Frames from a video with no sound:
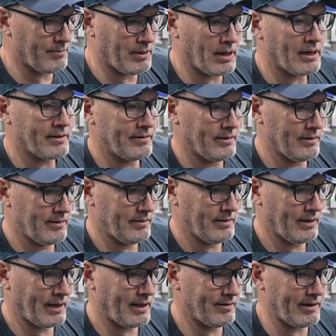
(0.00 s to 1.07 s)
boxes,
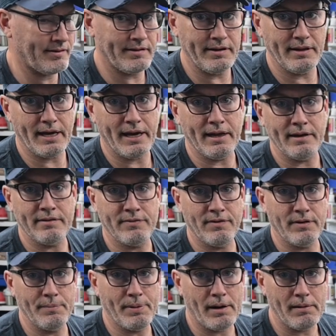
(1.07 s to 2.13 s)
because I see that it's
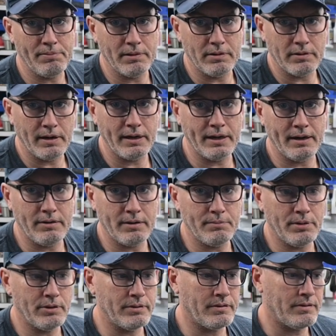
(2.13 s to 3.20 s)
very popular right now on
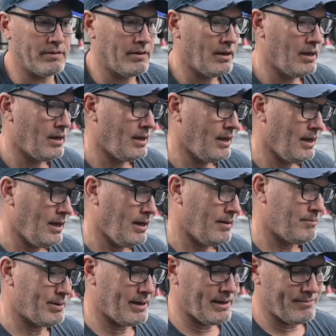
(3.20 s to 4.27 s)
boats.
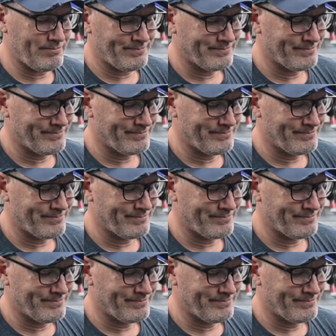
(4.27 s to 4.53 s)
But